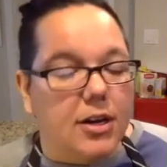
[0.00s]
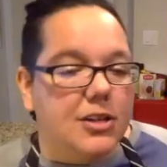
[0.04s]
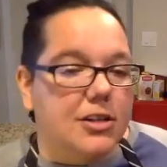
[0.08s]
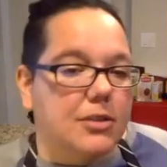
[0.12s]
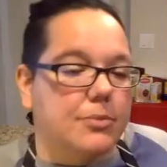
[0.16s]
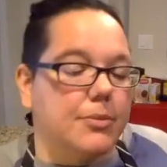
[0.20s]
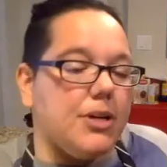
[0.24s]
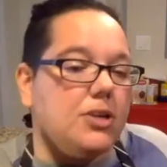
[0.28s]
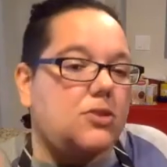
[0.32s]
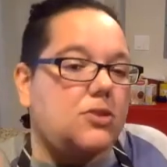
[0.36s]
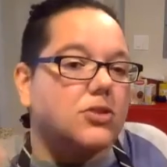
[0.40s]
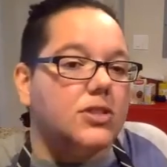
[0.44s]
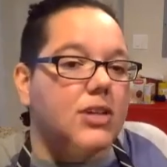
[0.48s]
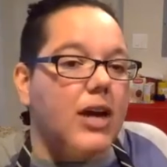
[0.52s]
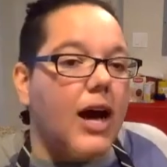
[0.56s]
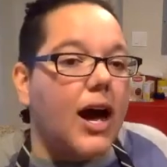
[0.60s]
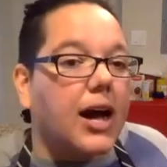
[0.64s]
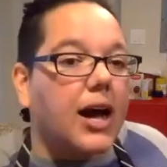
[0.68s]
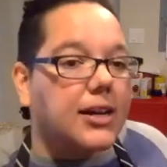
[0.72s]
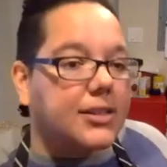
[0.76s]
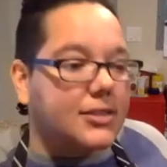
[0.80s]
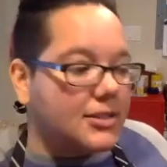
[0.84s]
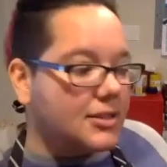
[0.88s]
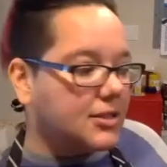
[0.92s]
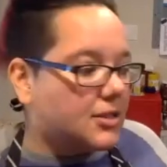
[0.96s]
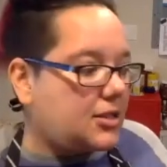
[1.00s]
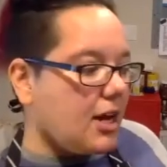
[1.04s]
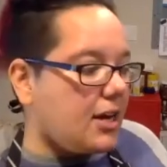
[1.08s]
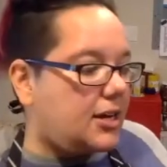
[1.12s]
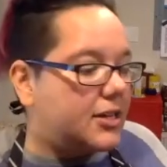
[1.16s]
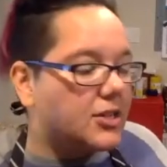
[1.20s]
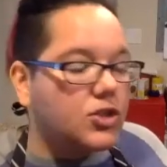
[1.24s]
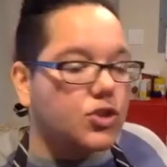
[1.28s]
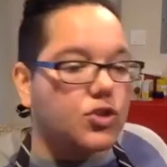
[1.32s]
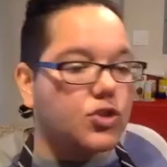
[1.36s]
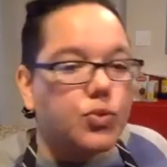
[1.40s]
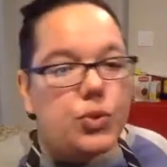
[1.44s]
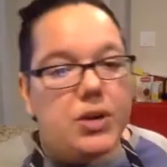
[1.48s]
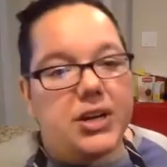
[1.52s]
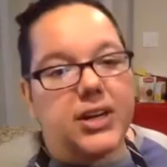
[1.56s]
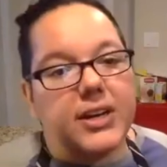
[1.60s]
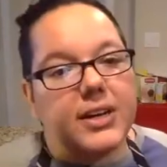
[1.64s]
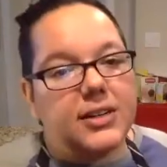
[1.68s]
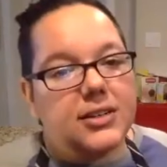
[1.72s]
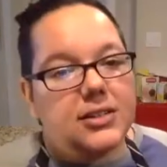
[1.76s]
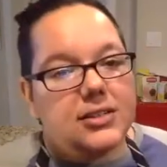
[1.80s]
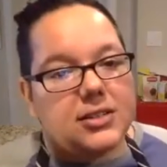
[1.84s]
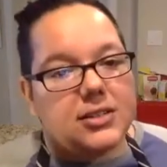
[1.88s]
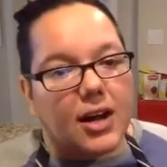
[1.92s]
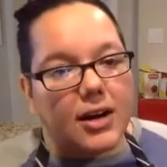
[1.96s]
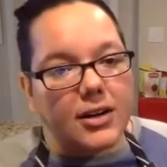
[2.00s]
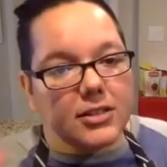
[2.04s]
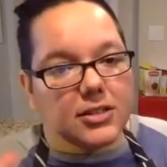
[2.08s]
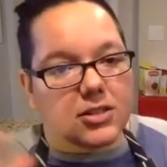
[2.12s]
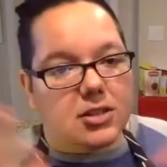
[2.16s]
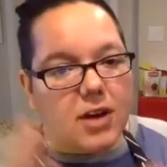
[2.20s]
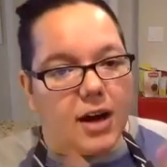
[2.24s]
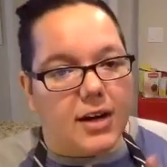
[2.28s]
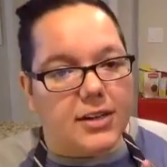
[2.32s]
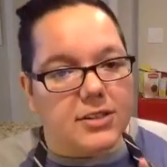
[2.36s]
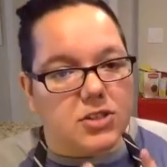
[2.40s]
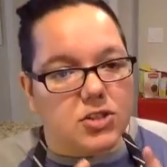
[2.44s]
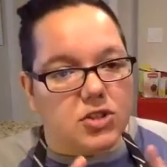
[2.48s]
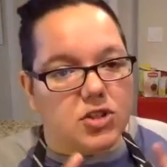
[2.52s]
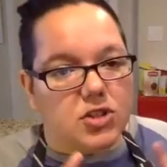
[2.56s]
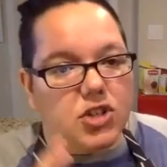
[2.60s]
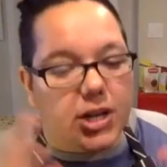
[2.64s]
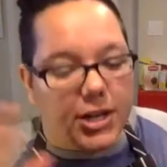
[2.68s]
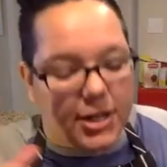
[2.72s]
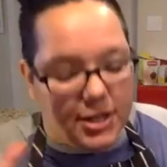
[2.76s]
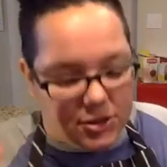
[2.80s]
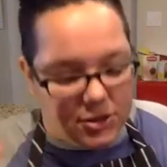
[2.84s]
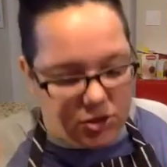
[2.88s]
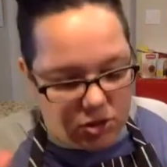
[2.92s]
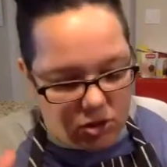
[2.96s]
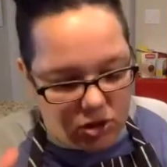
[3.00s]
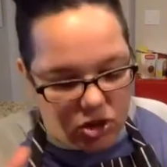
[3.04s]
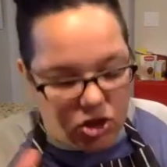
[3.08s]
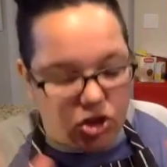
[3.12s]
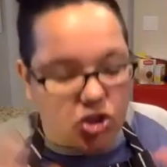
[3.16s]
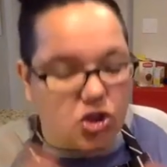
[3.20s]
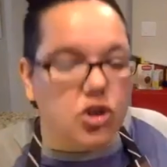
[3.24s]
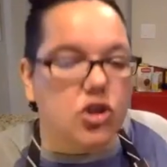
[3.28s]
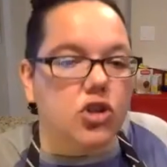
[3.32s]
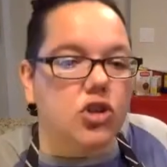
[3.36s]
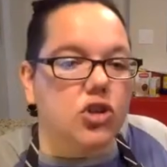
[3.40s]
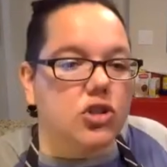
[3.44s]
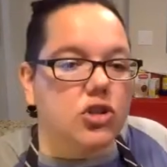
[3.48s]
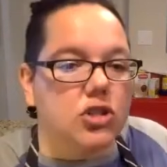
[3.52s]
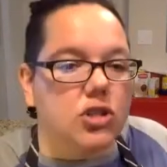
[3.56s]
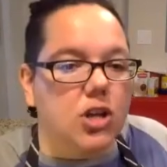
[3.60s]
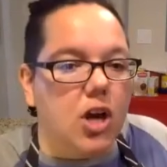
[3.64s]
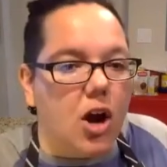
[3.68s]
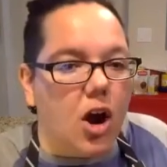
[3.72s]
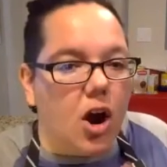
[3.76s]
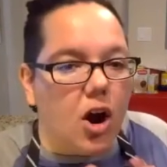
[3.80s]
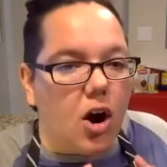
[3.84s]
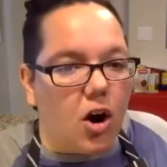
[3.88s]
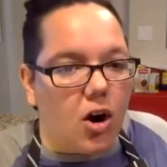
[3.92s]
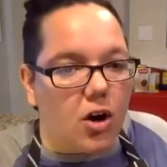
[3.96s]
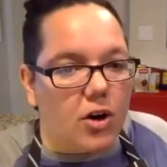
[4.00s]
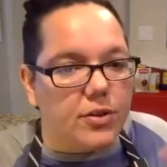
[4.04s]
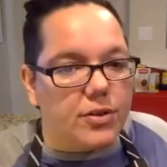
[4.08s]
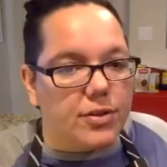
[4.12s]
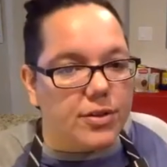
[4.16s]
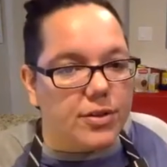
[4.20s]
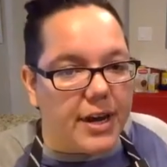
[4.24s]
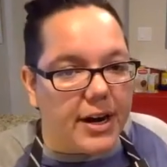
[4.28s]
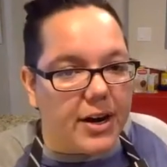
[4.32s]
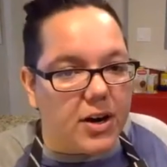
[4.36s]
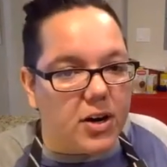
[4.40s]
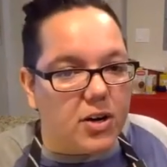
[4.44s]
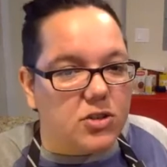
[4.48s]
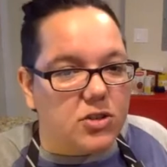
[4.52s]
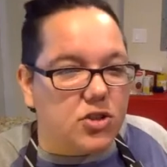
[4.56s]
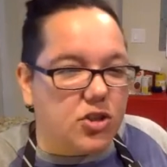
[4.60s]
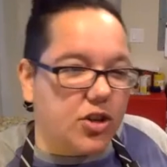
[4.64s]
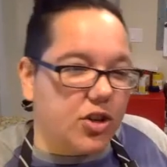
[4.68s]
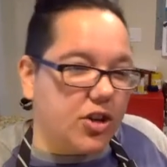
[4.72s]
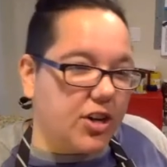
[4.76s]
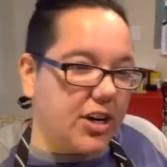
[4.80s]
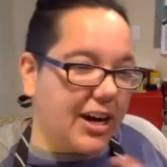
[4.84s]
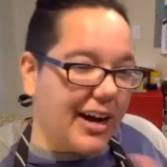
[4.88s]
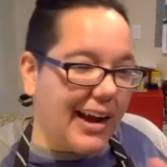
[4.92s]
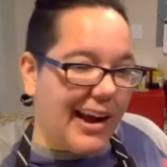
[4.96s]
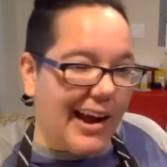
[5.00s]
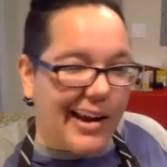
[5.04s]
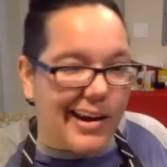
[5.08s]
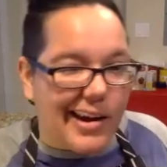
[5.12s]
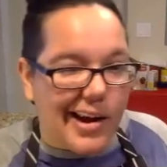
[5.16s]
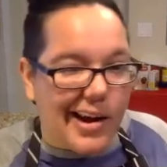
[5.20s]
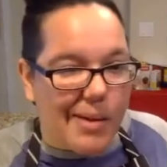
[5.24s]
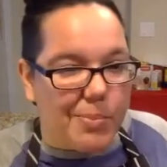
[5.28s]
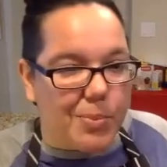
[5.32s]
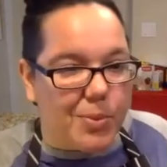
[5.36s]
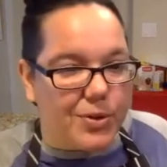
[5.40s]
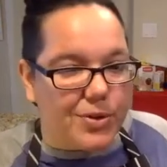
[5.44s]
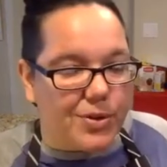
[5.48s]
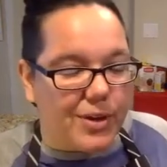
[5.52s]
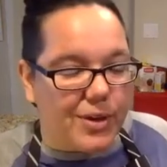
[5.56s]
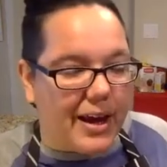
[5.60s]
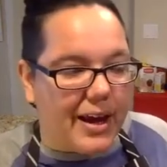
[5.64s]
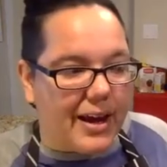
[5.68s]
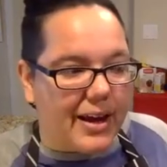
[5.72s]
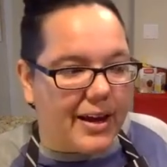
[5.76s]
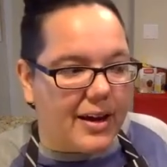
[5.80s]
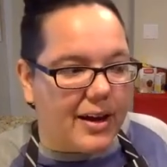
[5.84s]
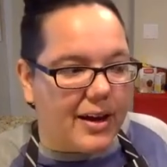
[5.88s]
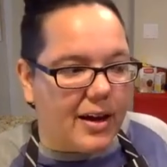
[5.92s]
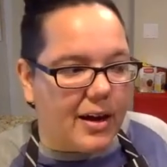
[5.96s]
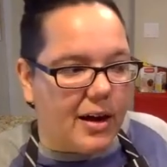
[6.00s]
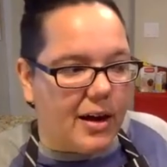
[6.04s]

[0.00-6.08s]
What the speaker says: Tomato sauce is not as sweet, it's not as concentrate, so the sugars aren't there, so you're going to end up with like,